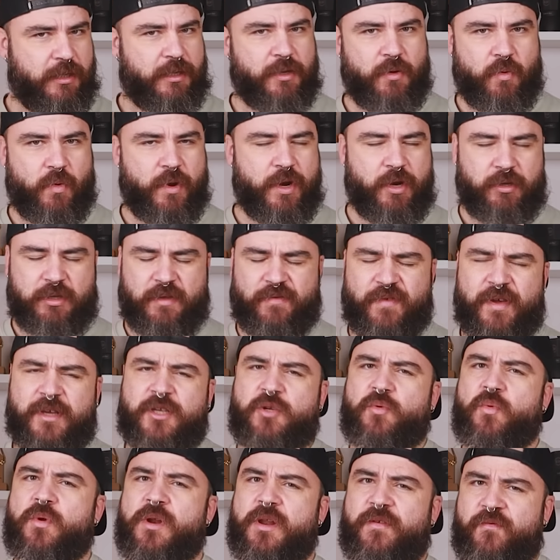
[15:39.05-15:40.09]
Will
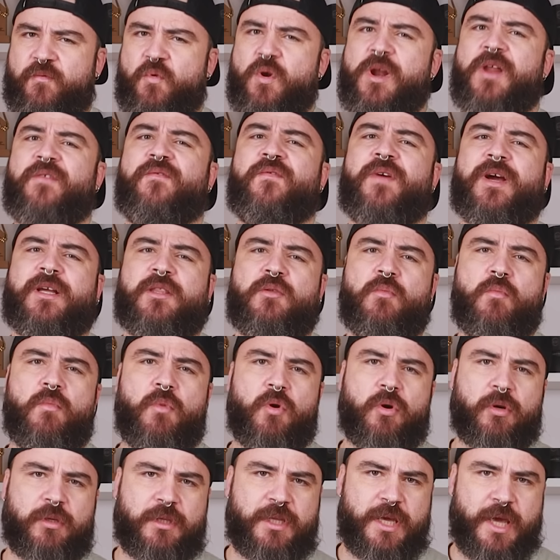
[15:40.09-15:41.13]
affect
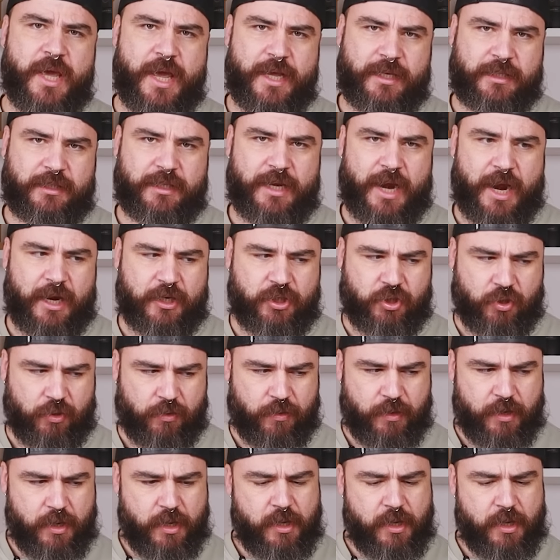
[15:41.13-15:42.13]
more the extraction.